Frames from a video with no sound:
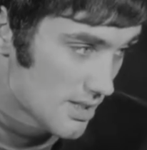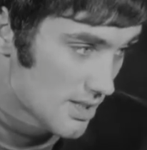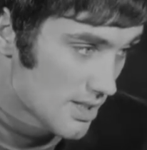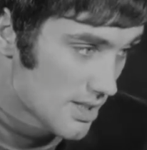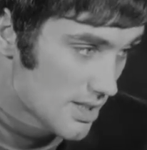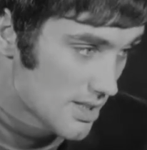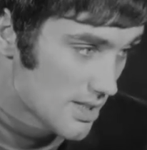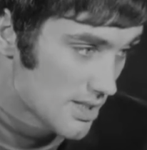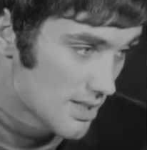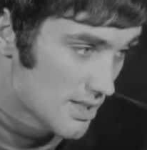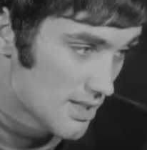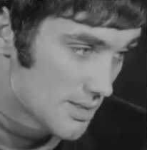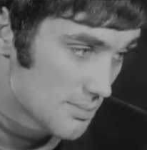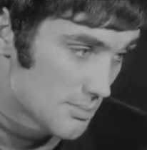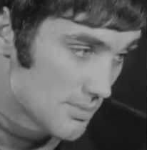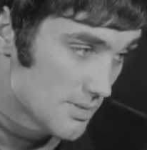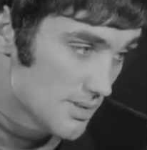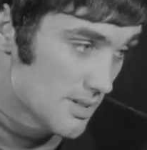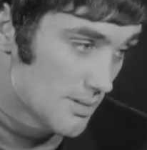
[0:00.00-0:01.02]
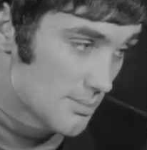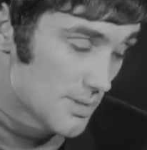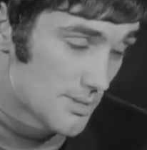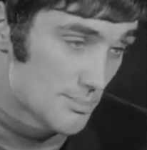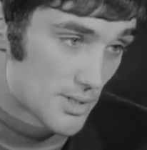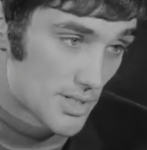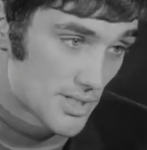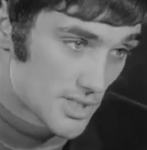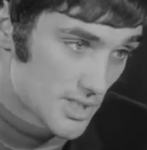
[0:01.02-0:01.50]
and I'm in
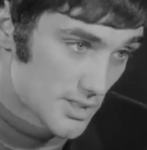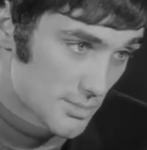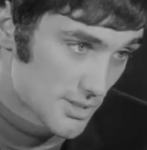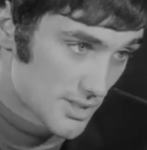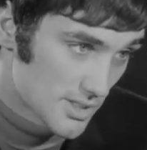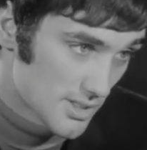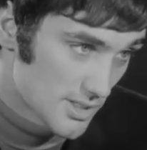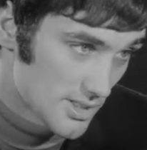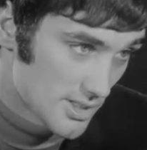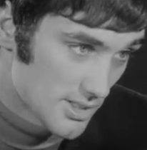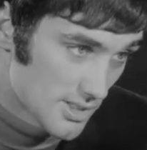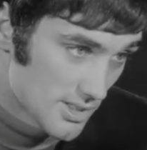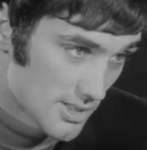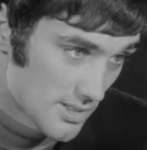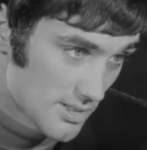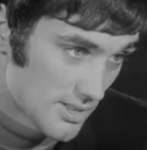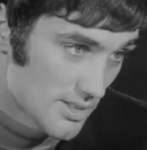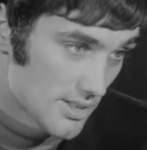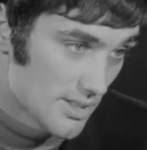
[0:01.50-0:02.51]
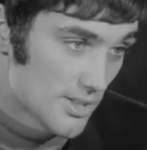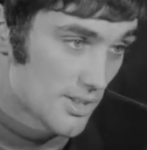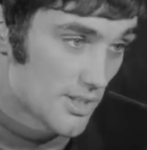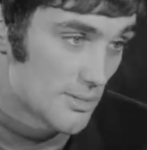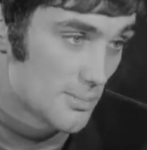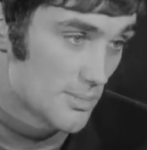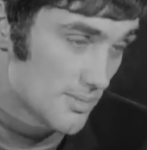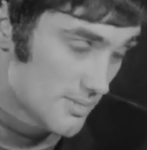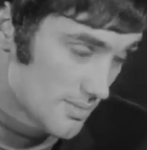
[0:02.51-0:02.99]
partnership with another
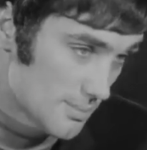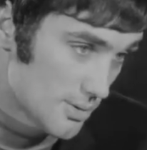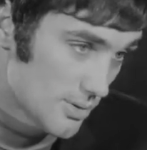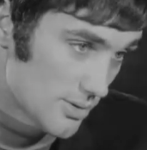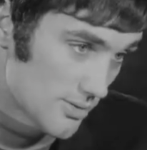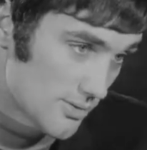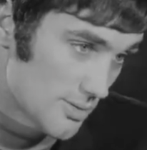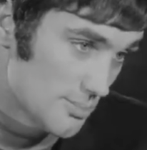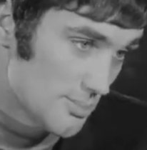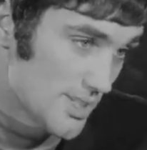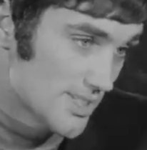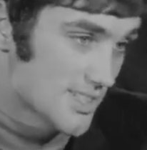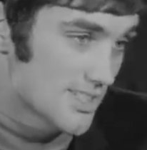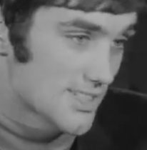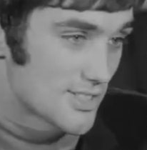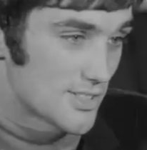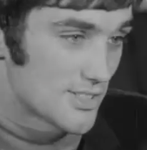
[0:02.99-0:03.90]
bloke from Manchester.